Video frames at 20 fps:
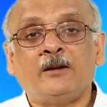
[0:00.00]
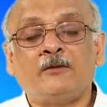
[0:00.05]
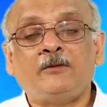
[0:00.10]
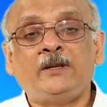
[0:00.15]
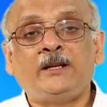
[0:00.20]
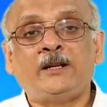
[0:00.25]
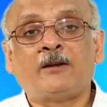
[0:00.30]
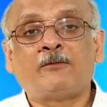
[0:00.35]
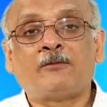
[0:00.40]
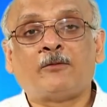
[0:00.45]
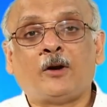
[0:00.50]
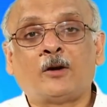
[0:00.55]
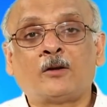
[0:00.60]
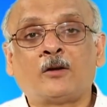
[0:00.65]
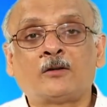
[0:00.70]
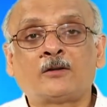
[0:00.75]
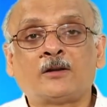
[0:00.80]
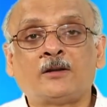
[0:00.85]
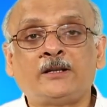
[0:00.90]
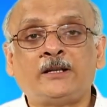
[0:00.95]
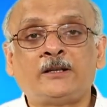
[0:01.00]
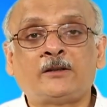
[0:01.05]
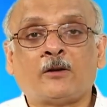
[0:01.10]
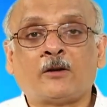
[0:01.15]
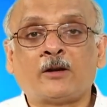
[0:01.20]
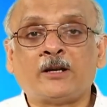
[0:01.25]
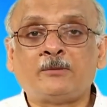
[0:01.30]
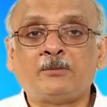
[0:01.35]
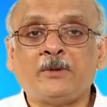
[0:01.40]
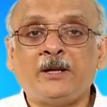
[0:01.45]
We have forgotten it,
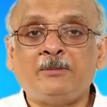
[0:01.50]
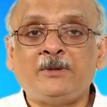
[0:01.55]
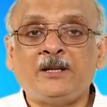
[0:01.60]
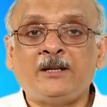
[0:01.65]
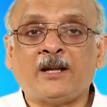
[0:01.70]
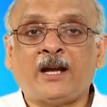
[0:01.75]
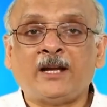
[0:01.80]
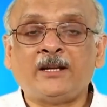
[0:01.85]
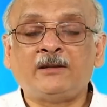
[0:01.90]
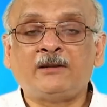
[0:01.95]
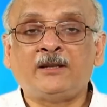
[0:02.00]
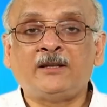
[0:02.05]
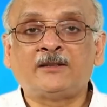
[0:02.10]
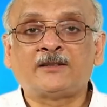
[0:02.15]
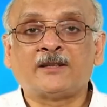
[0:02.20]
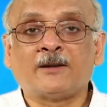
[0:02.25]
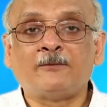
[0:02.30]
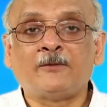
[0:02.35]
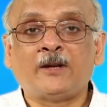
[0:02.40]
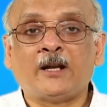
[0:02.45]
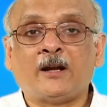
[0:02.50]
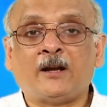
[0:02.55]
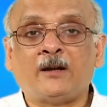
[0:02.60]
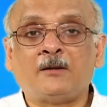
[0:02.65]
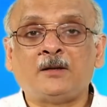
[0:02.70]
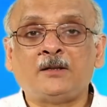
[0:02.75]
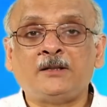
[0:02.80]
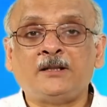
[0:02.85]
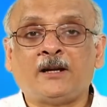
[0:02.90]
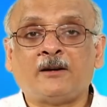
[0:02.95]
or it may be lying in somewhere
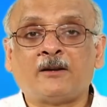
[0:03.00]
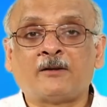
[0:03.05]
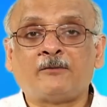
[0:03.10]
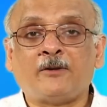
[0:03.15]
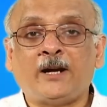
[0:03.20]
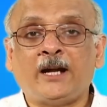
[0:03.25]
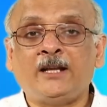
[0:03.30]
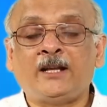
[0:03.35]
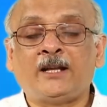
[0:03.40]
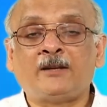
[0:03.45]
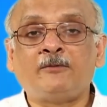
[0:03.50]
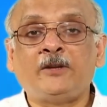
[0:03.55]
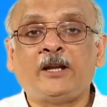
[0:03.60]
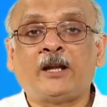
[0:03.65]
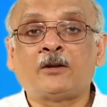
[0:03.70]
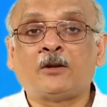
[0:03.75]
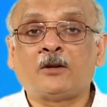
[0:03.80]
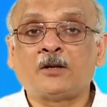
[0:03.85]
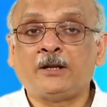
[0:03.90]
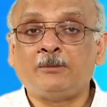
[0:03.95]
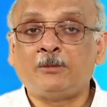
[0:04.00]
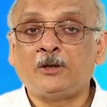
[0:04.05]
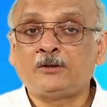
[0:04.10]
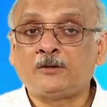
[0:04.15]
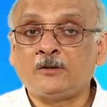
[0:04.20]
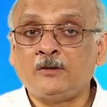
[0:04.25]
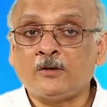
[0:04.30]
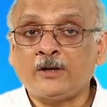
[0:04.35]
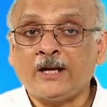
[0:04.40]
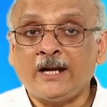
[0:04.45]
in our file and we are not able
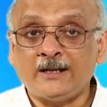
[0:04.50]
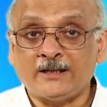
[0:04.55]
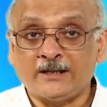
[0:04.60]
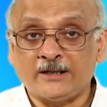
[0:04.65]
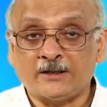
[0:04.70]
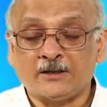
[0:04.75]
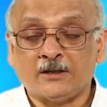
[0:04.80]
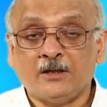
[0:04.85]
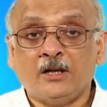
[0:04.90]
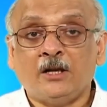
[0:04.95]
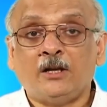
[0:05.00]
to locate it.